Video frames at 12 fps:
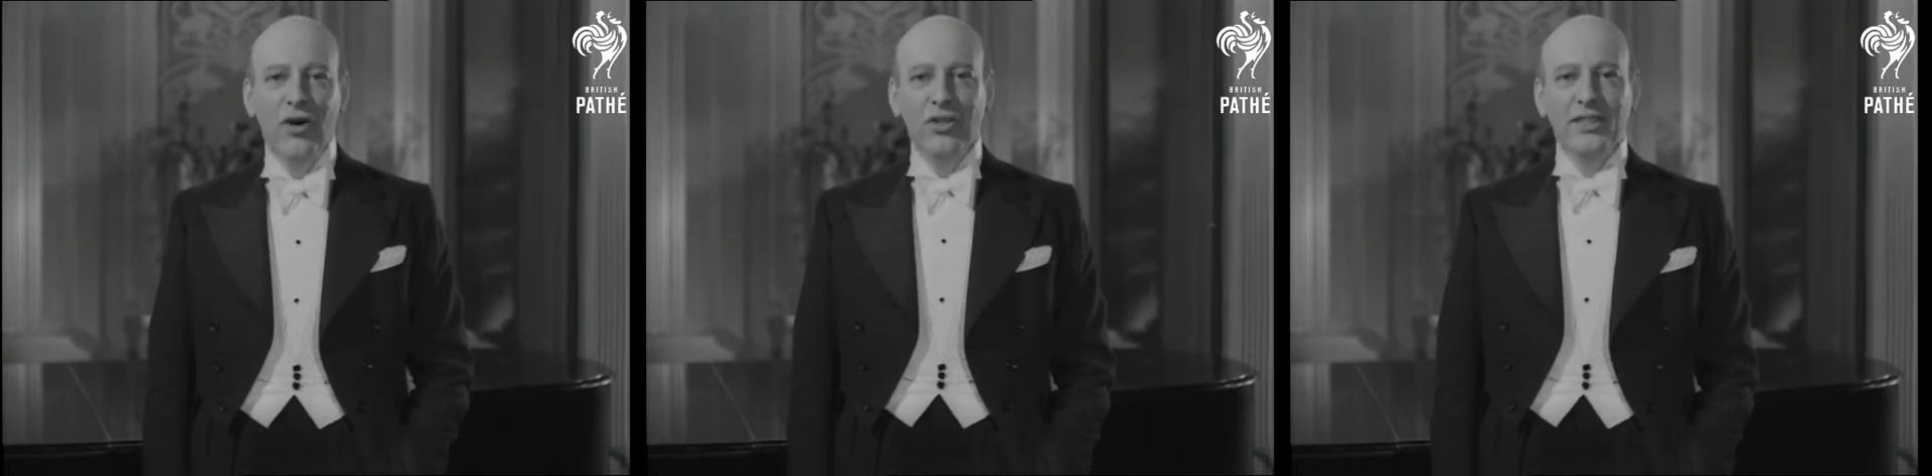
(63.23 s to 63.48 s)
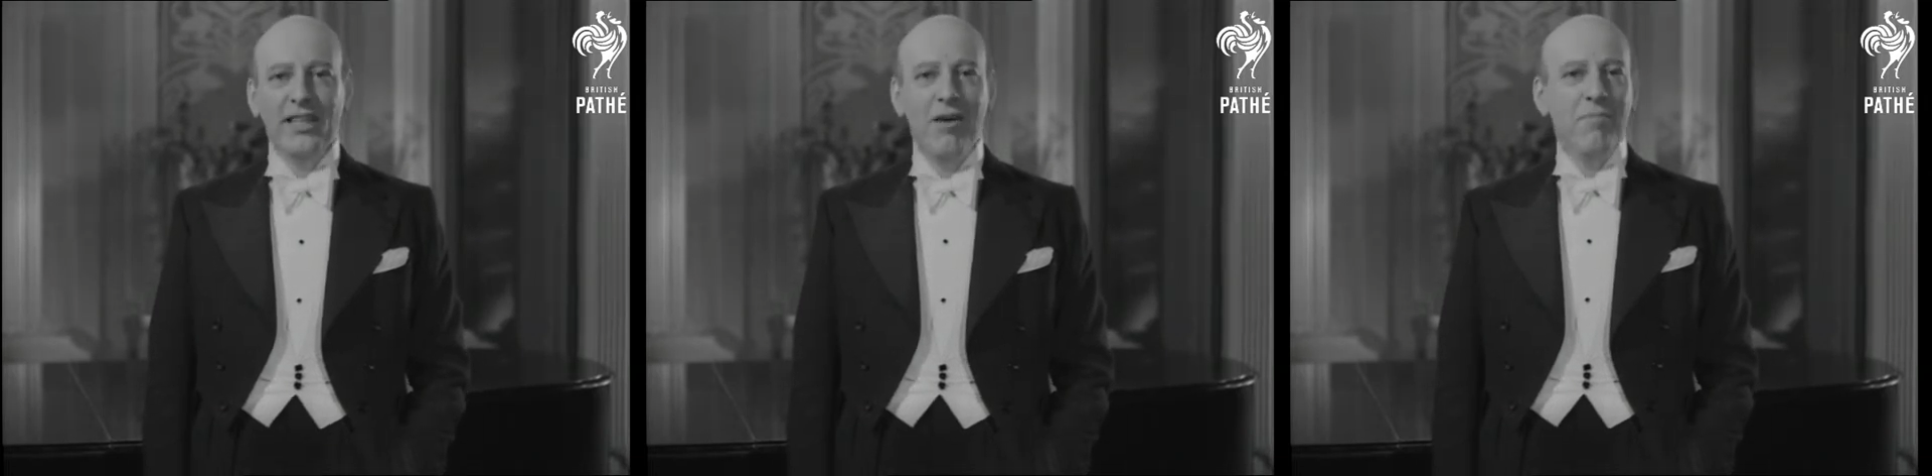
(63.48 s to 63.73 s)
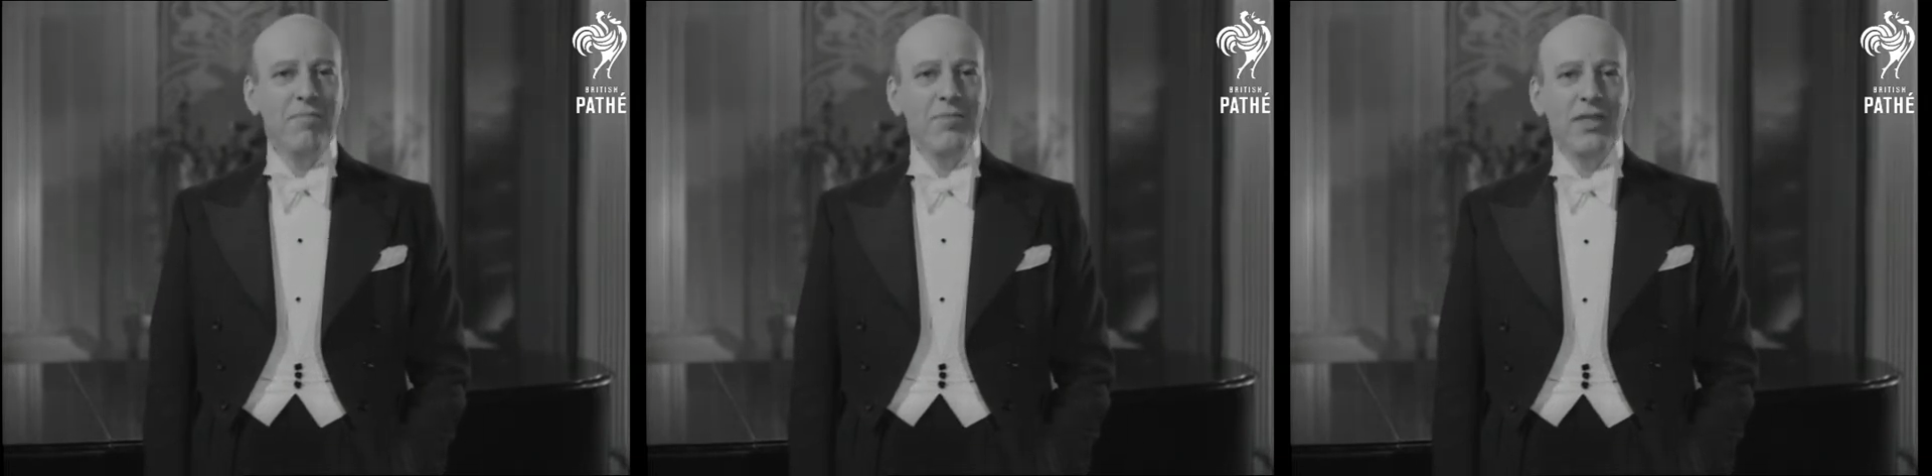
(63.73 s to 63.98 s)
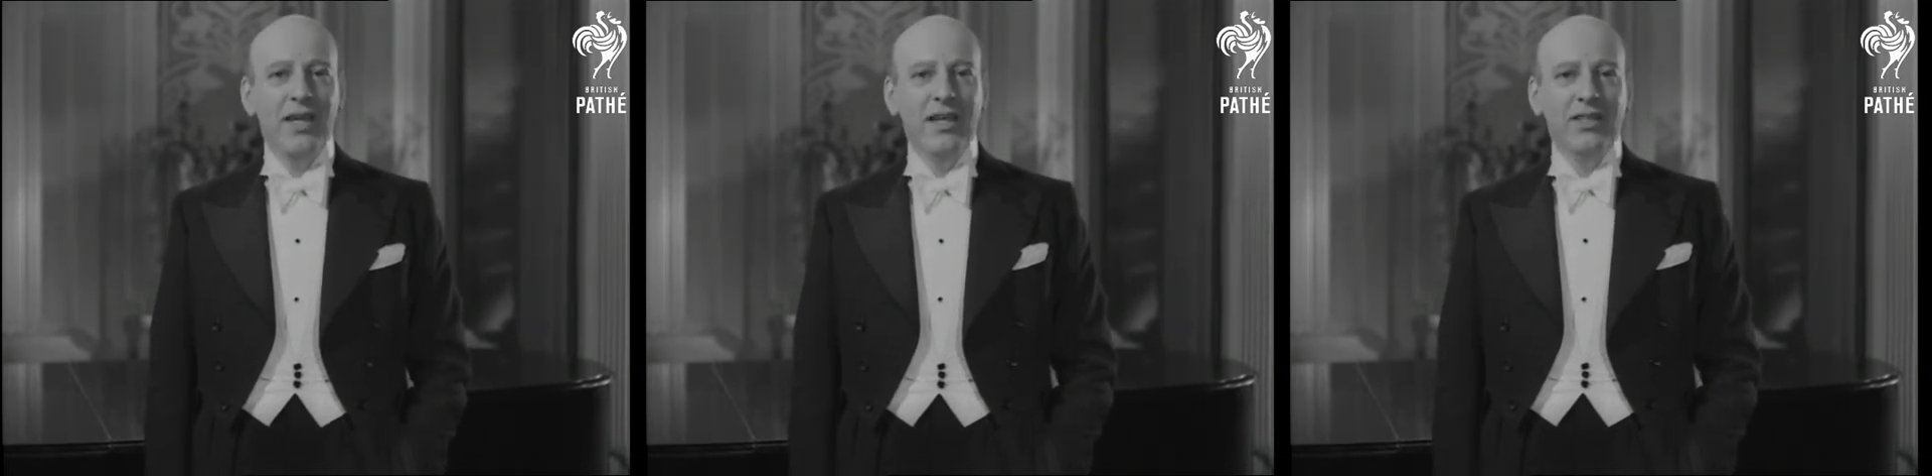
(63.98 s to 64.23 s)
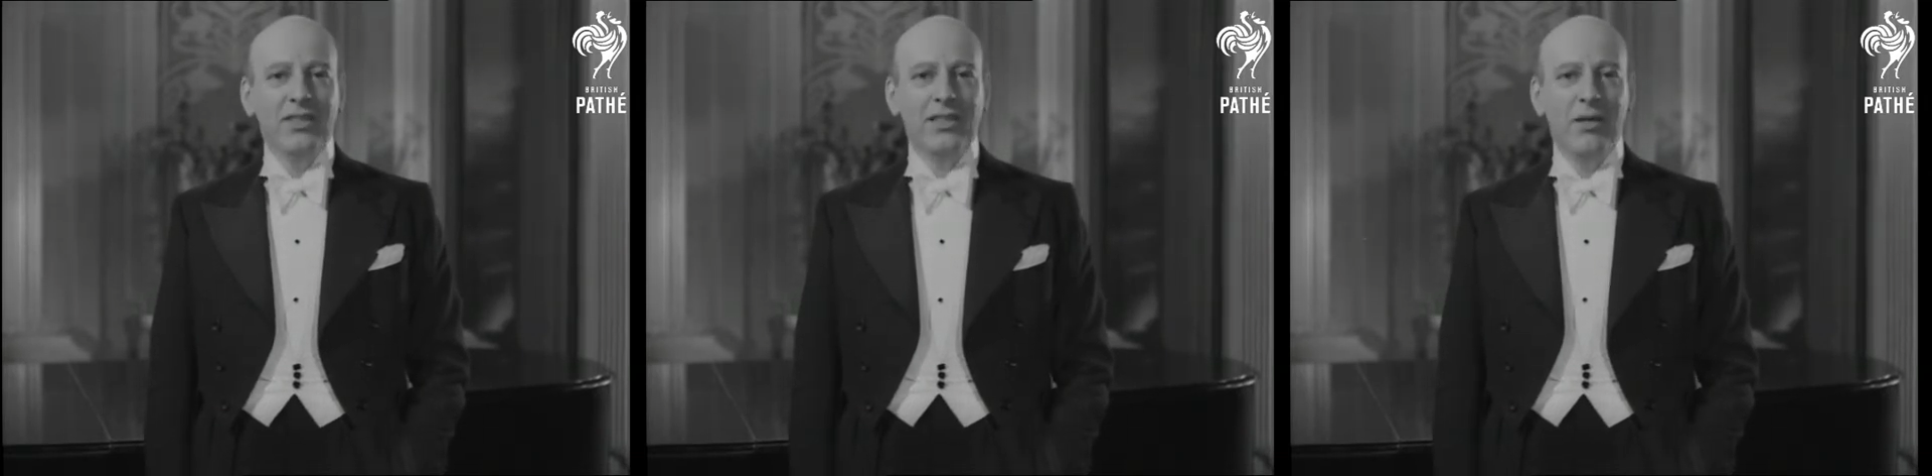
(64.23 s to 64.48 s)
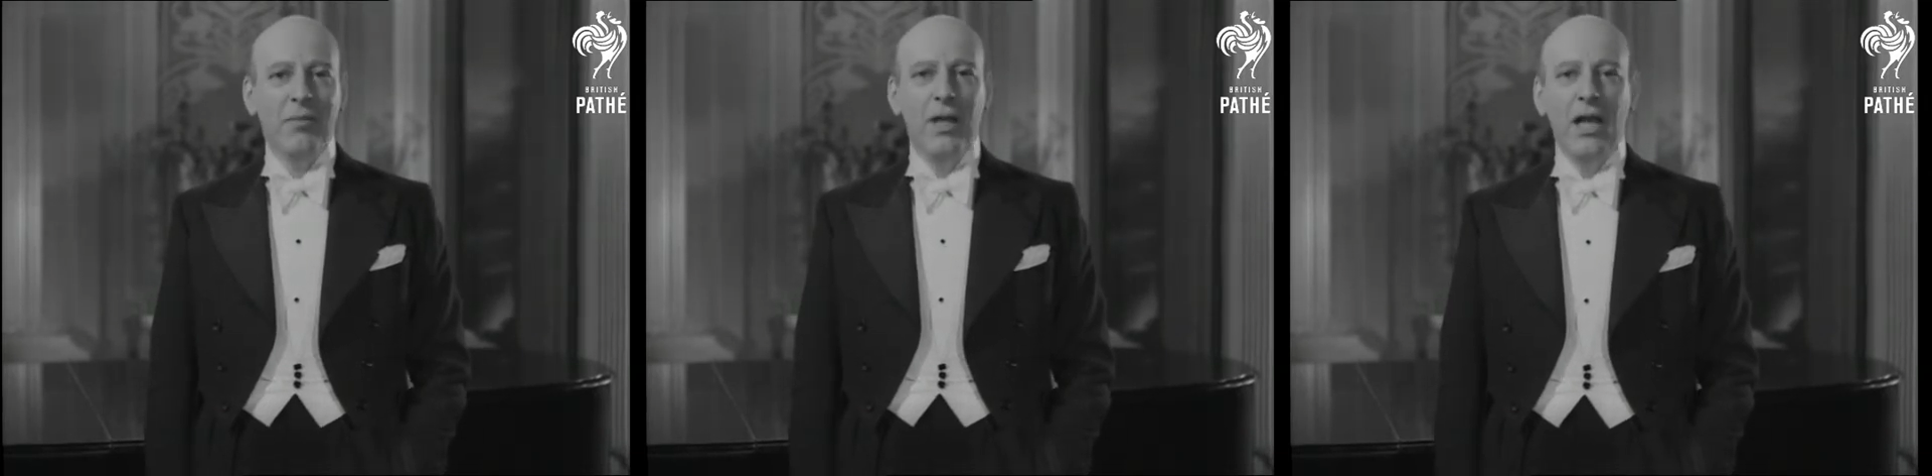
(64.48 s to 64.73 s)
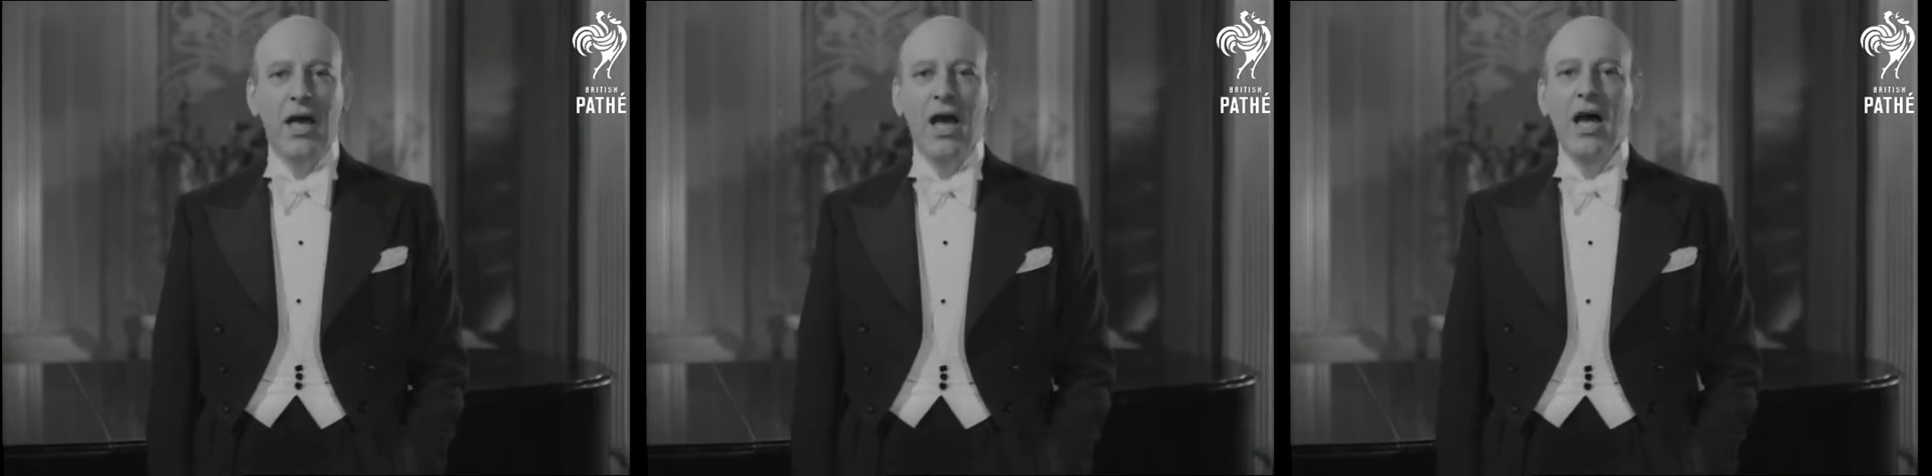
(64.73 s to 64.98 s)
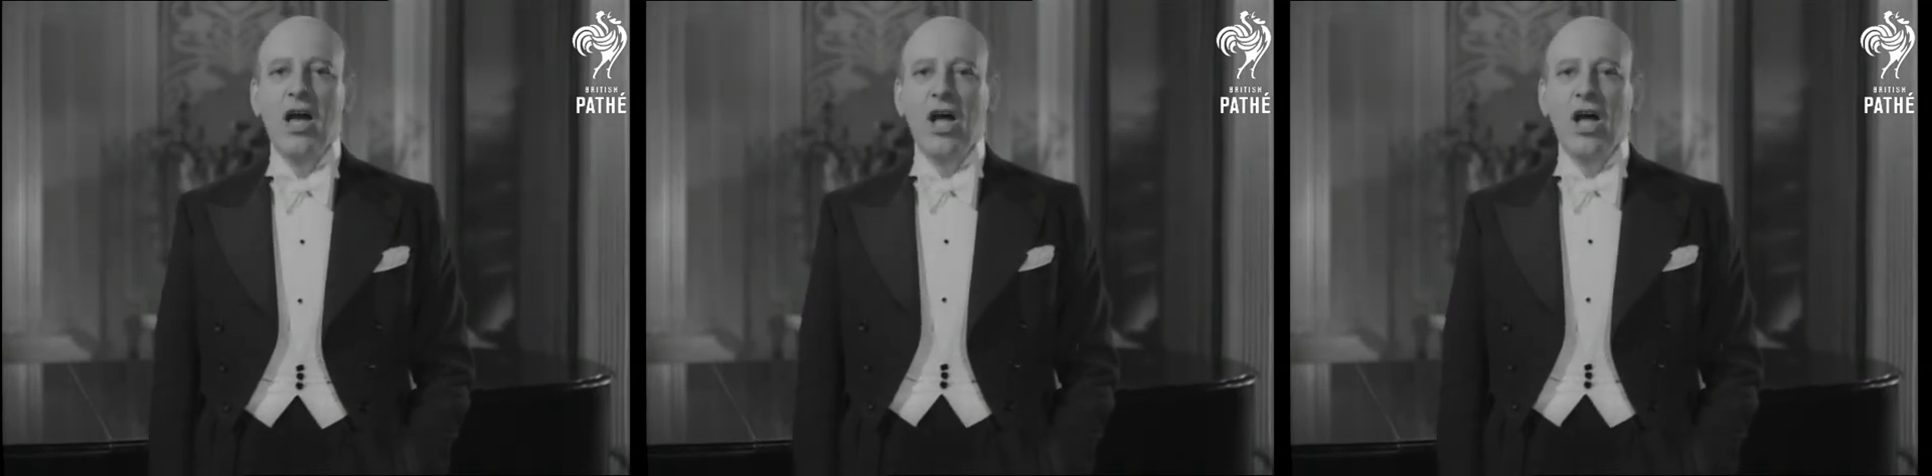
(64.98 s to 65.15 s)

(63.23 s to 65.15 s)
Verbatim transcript: or something similar,